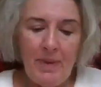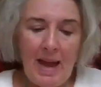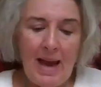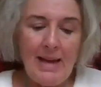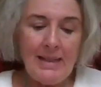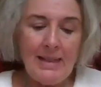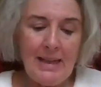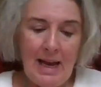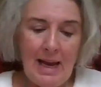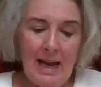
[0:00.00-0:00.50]

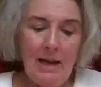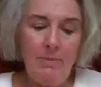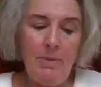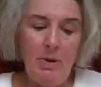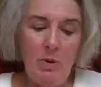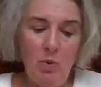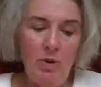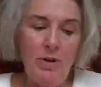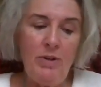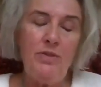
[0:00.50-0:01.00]
that can
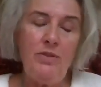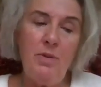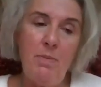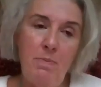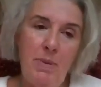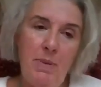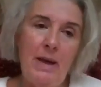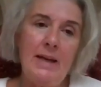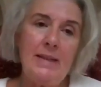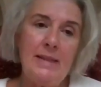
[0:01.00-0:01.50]
be one of the
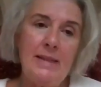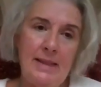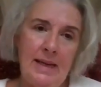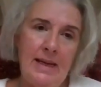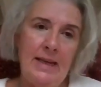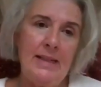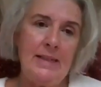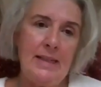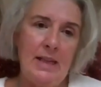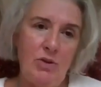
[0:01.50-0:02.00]
biggest
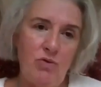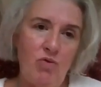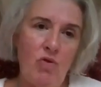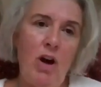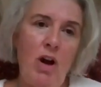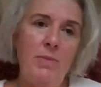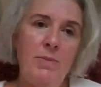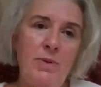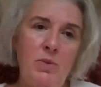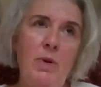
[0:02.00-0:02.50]
things that
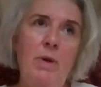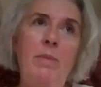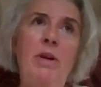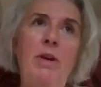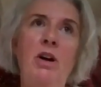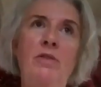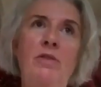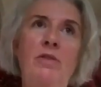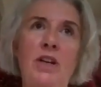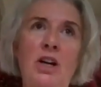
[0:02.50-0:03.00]
robs women
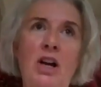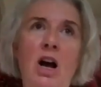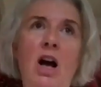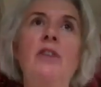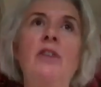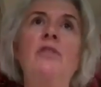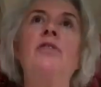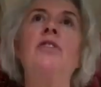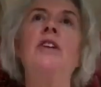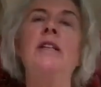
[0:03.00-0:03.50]
of the
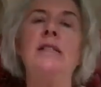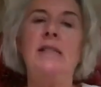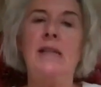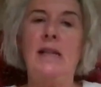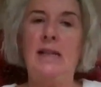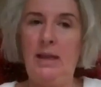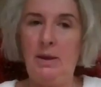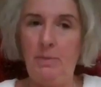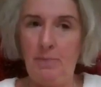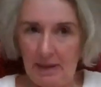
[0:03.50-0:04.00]
confidence
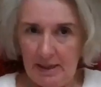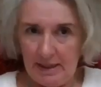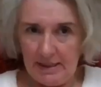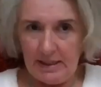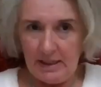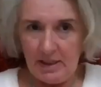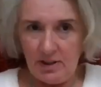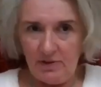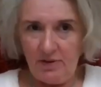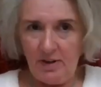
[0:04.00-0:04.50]
and the
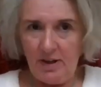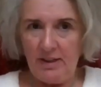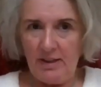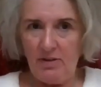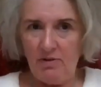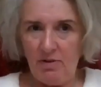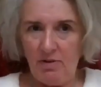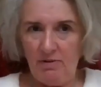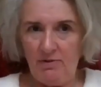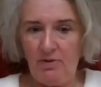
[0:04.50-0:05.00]
ability to find
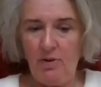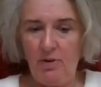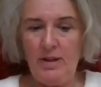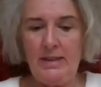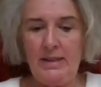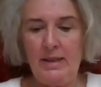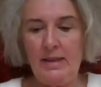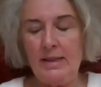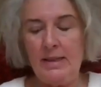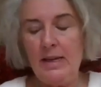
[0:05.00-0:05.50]
their own
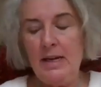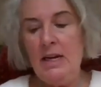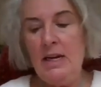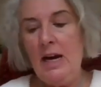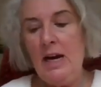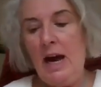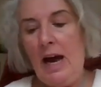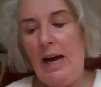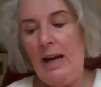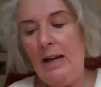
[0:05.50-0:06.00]
voices.
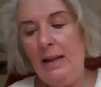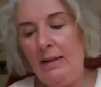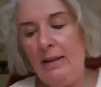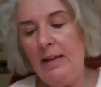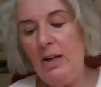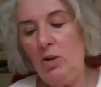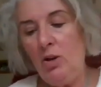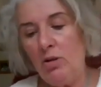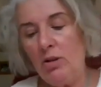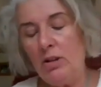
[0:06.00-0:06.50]
And I
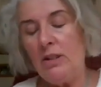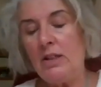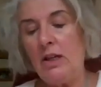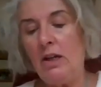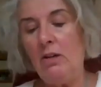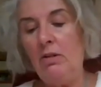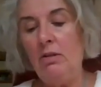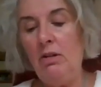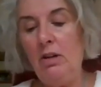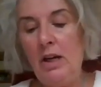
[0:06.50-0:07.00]
think
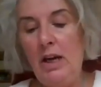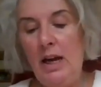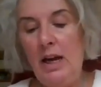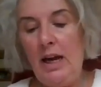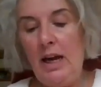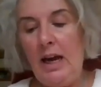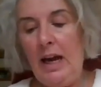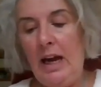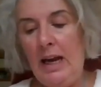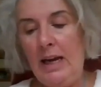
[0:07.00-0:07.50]
also
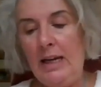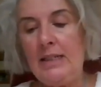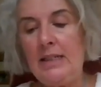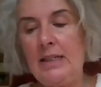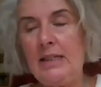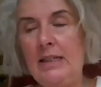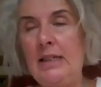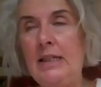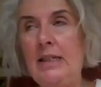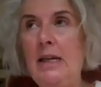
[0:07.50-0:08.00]
it
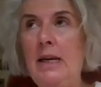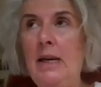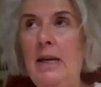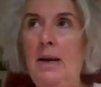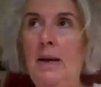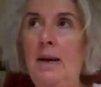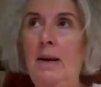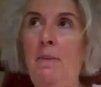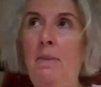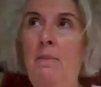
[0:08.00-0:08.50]

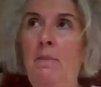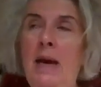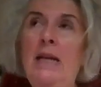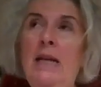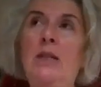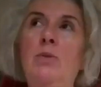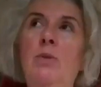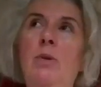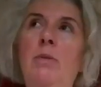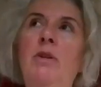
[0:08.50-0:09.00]

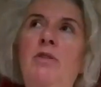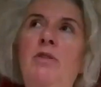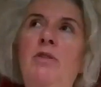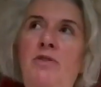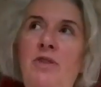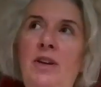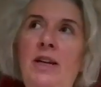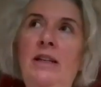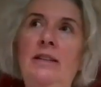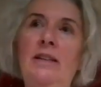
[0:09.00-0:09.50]
makes women
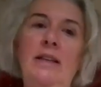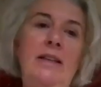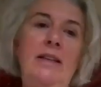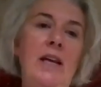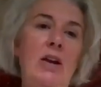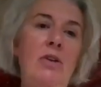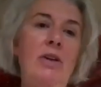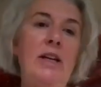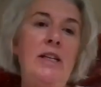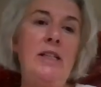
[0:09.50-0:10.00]
feel that
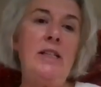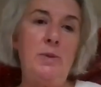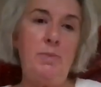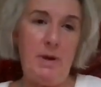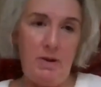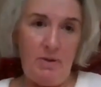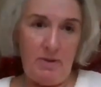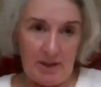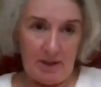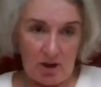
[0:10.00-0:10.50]

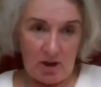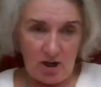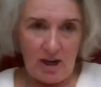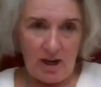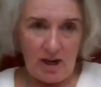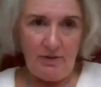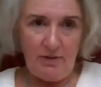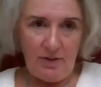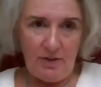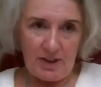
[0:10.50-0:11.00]
their
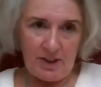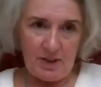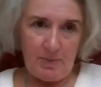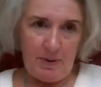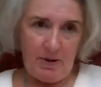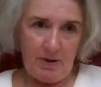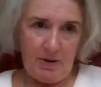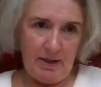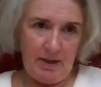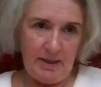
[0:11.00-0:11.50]
life
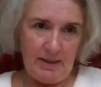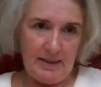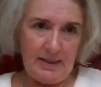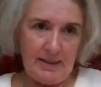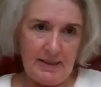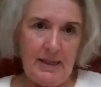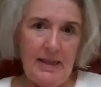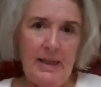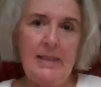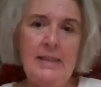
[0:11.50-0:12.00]

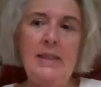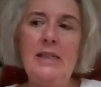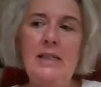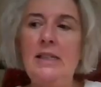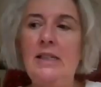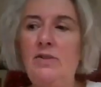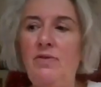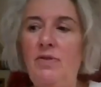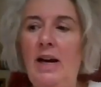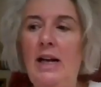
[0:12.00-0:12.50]
experience isn't
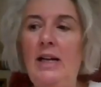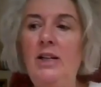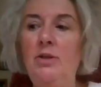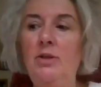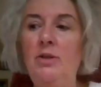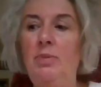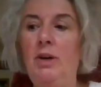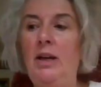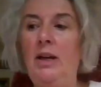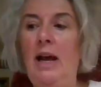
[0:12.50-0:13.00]
as
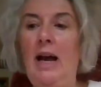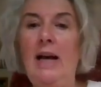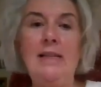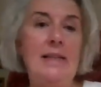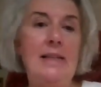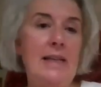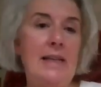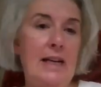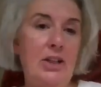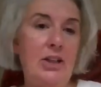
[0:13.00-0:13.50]
valuable as
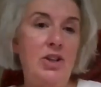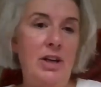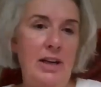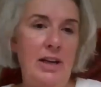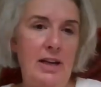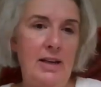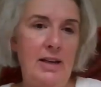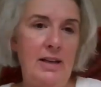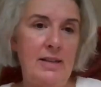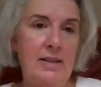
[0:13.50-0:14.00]
it
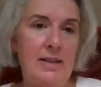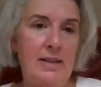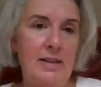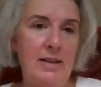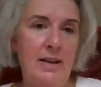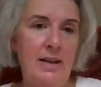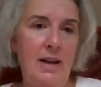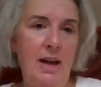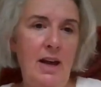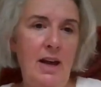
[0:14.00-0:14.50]
actually is,